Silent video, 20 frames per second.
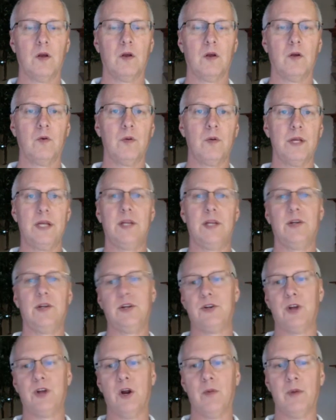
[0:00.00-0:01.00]
We need to
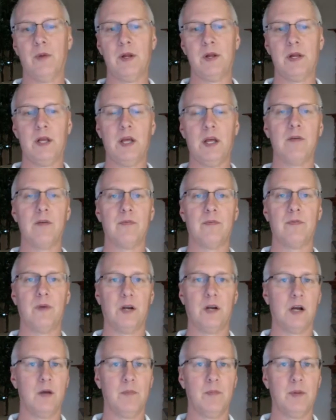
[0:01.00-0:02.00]
determine if a
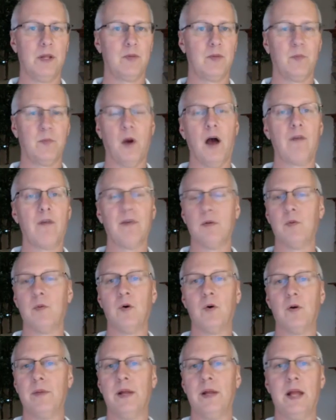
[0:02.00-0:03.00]
company is
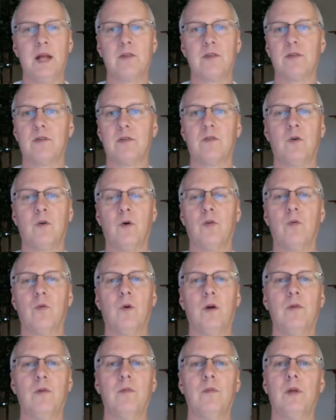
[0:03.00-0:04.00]
profitable. I mean, that's, of course,
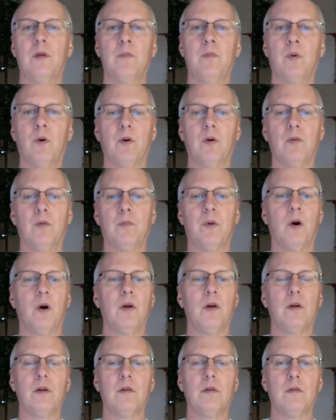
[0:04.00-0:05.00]
one important
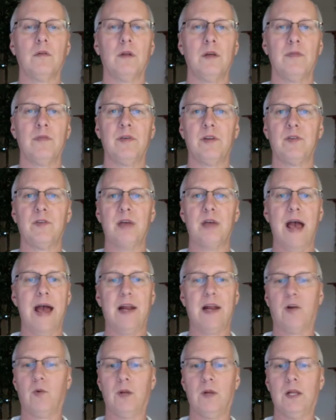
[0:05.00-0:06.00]
part. If it's
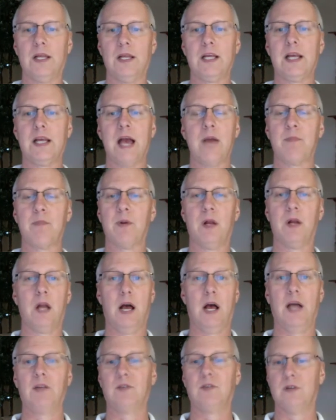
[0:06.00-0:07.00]
adequately
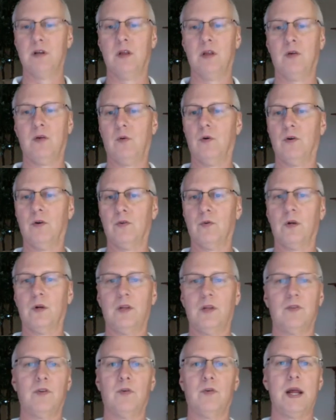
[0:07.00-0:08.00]
capitalized, in other words, what
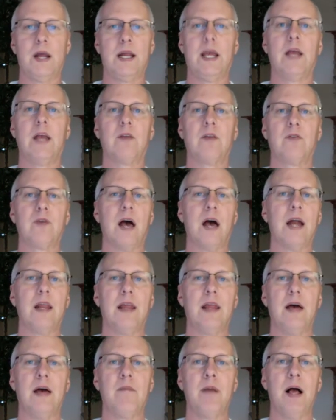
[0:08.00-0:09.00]
does the right hand side
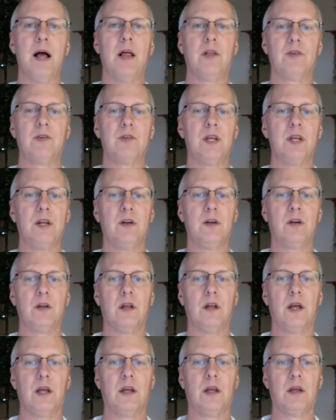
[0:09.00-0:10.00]
of that balance sheet look
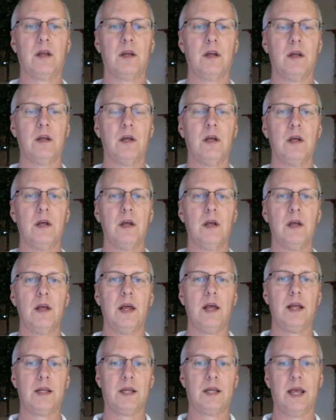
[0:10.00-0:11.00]
like?
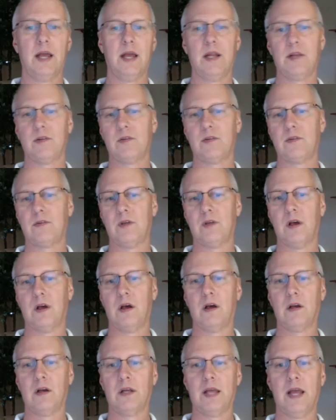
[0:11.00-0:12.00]
And can it,
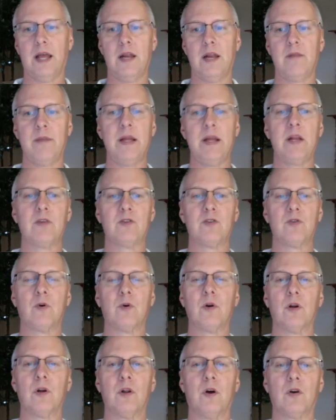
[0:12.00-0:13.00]
uh, can it meet its
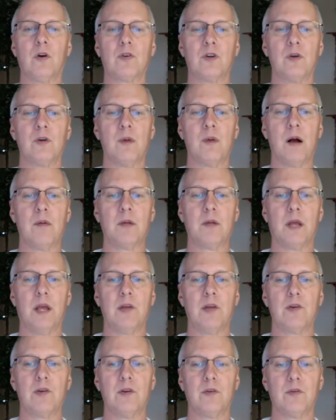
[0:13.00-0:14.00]
short and long term
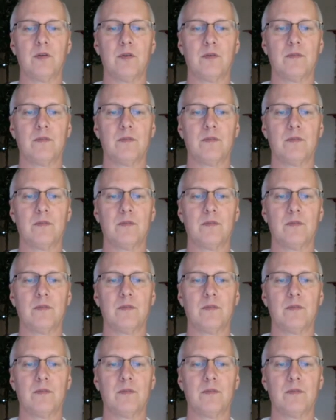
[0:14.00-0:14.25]
obligations?